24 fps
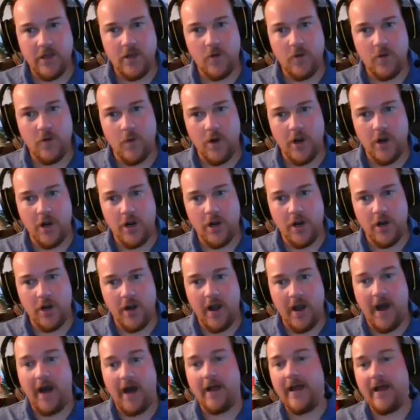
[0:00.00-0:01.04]
where
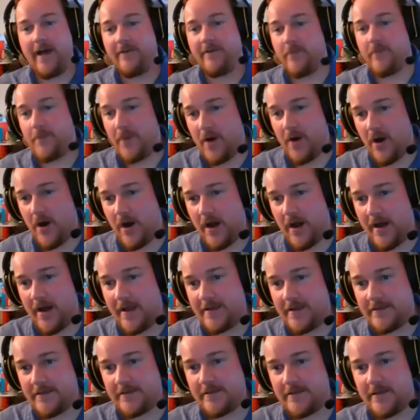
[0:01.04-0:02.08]
I'll have a
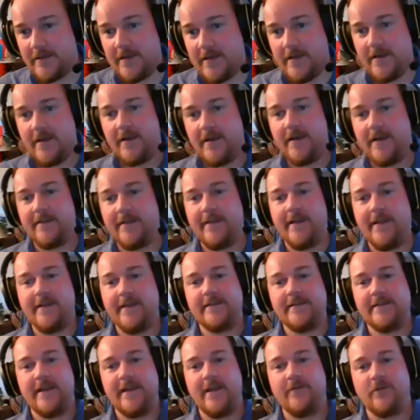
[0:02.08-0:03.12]
pause and then
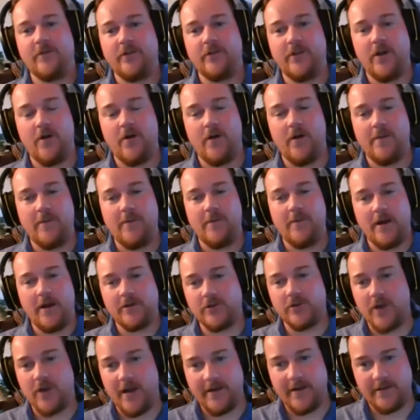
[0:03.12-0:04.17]
Dave will know I'm not
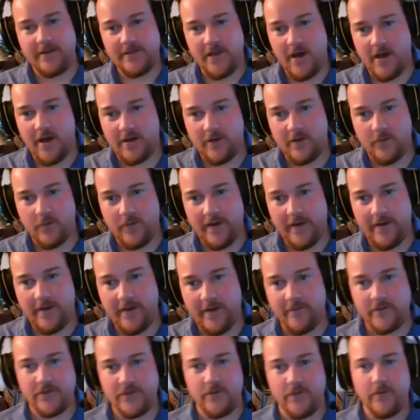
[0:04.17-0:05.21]
trying to talk or
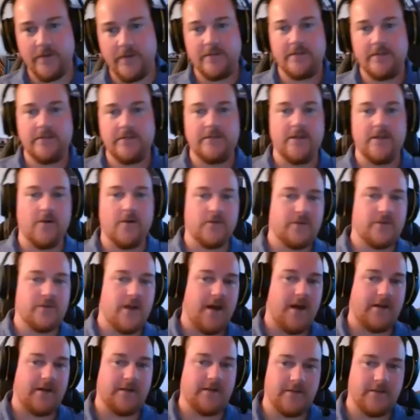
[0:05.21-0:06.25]
whatever, so we don't
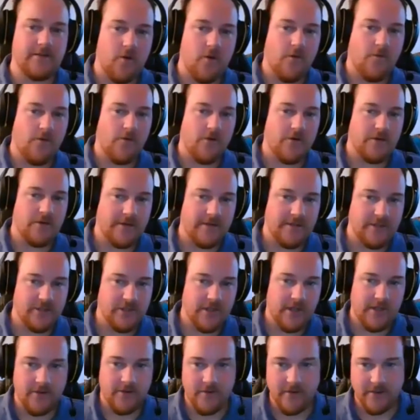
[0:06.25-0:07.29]
talk over
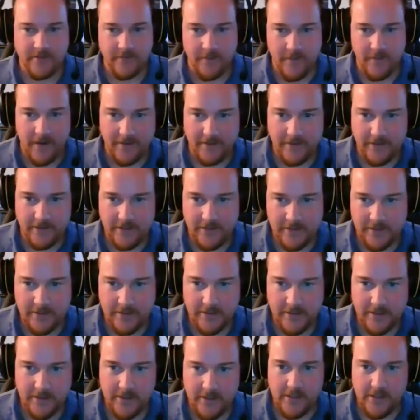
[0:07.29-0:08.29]
each other as much.